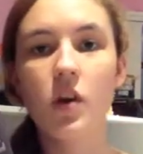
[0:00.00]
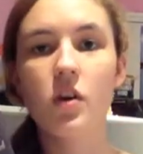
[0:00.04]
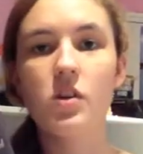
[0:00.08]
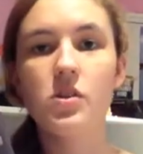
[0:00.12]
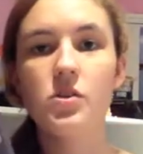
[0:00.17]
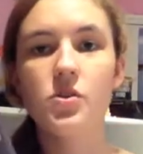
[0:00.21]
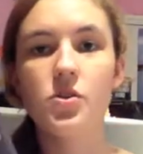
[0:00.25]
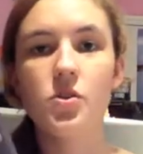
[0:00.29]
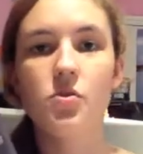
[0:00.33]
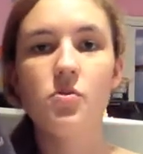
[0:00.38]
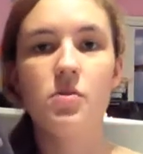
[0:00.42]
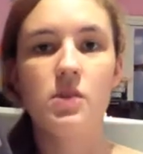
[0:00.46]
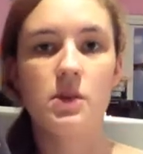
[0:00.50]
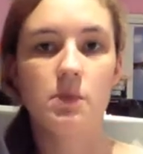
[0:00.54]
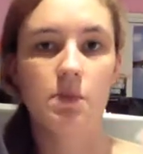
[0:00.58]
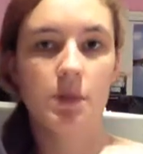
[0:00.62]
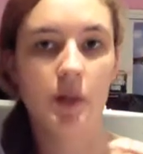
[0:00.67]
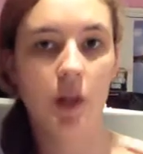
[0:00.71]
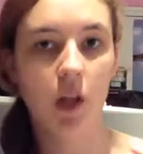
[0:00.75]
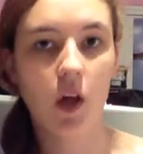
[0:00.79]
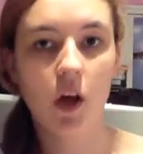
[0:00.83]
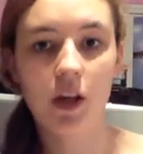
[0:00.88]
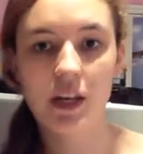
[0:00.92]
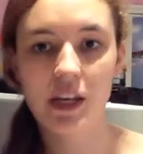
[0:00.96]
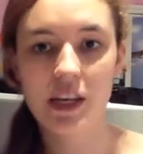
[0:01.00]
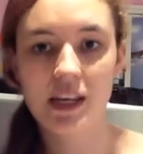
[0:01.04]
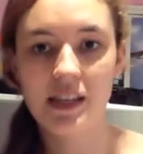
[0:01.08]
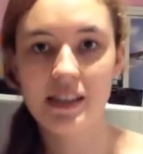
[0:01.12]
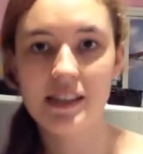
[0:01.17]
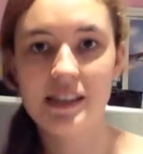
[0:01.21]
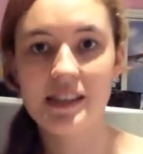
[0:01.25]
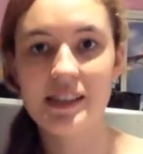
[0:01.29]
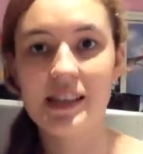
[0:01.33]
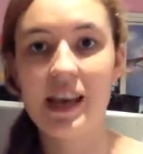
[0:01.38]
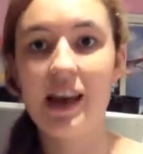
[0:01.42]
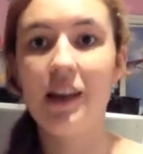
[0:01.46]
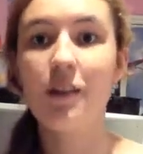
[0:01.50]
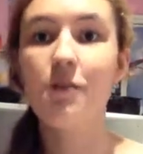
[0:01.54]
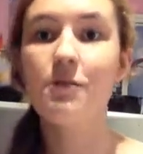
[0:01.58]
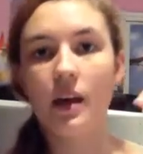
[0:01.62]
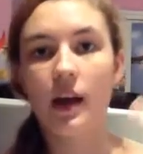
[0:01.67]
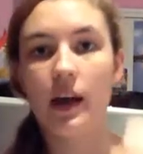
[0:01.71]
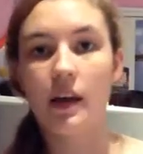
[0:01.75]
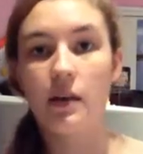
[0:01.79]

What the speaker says: on to the plot itself,